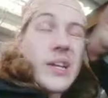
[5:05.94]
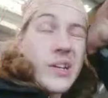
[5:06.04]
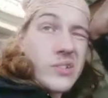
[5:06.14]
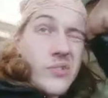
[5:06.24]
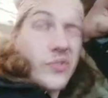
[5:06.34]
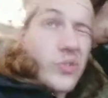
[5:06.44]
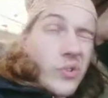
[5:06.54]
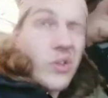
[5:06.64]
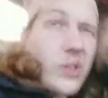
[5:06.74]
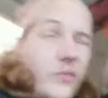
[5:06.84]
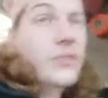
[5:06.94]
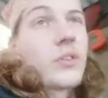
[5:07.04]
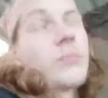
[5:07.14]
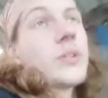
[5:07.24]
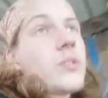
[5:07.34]
I do feel kind of a
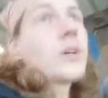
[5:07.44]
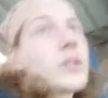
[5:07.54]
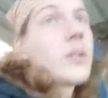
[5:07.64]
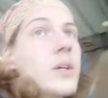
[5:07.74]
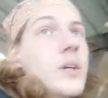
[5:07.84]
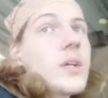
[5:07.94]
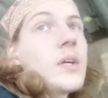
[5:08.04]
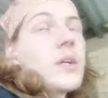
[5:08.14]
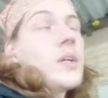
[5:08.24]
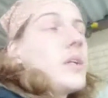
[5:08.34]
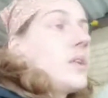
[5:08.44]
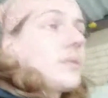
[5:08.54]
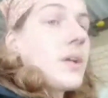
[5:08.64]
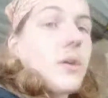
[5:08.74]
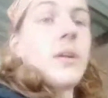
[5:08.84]
little bit tired.
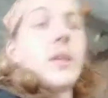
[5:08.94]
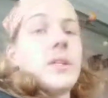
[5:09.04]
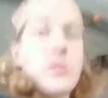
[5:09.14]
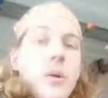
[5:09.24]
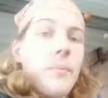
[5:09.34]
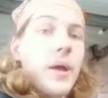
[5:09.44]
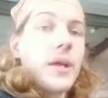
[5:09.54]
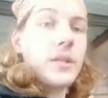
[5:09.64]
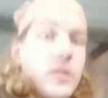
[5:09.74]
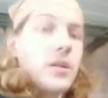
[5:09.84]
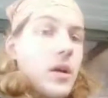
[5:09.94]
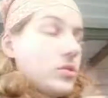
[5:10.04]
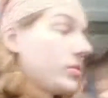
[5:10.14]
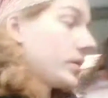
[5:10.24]
That I need to stop doing